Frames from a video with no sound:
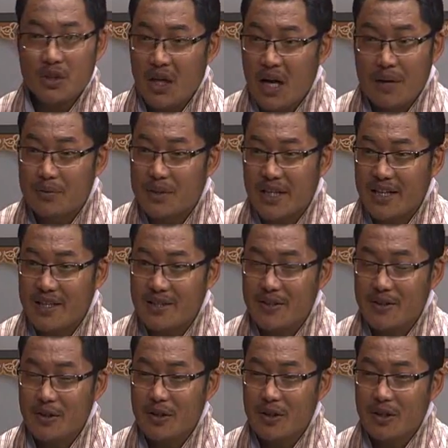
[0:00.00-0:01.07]
After that,
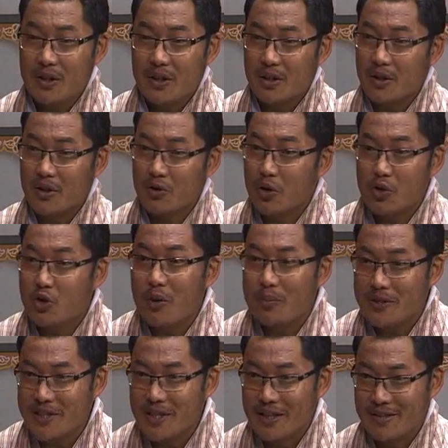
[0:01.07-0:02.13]
your job
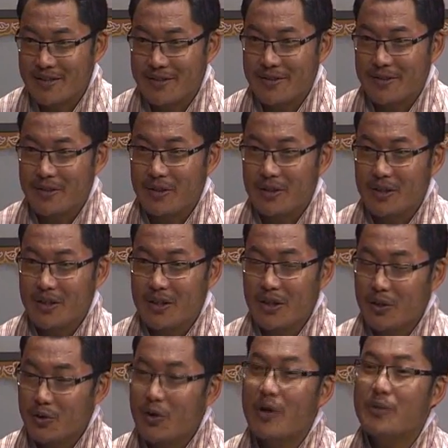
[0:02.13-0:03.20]
is done.
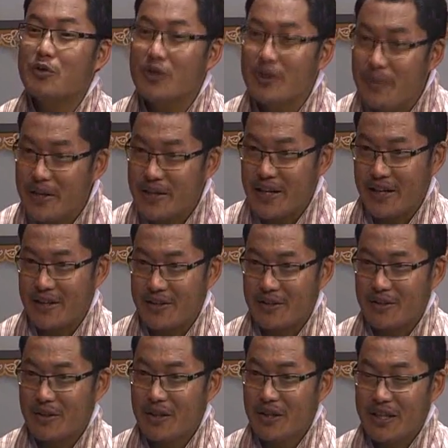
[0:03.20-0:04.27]
You have to remain there.
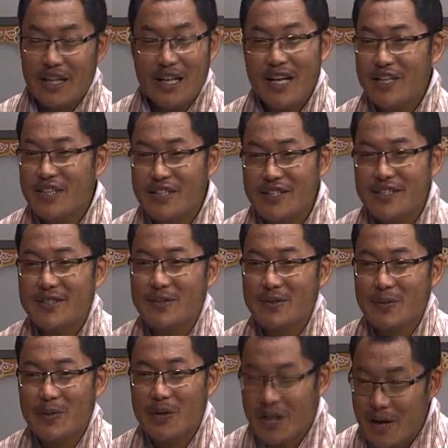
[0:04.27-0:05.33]
Elections
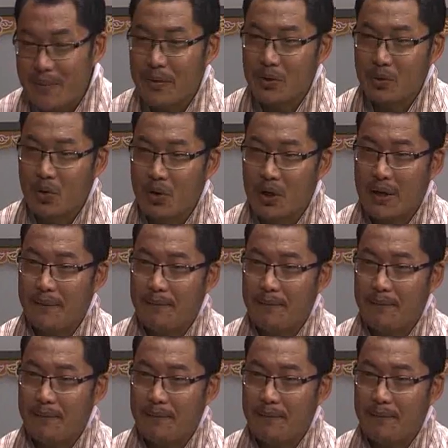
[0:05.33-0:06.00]
will come and go.